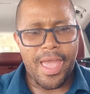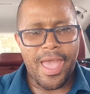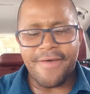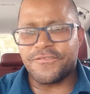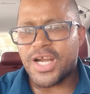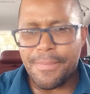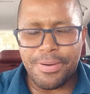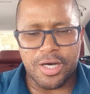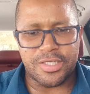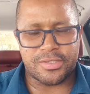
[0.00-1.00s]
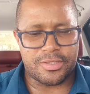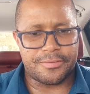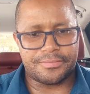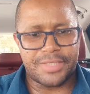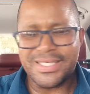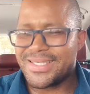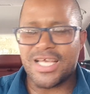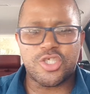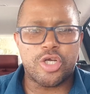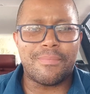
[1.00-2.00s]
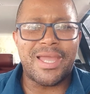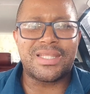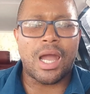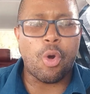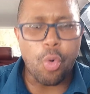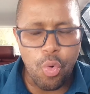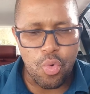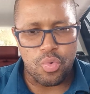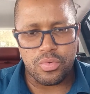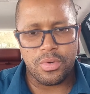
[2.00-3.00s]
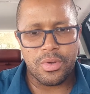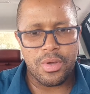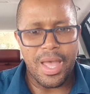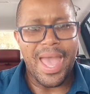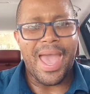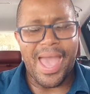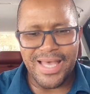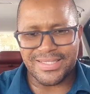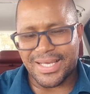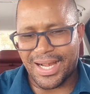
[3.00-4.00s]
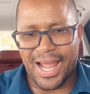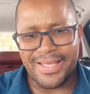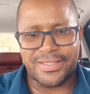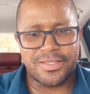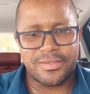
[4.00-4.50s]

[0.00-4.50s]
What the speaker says: every person, it does not matter who, has a right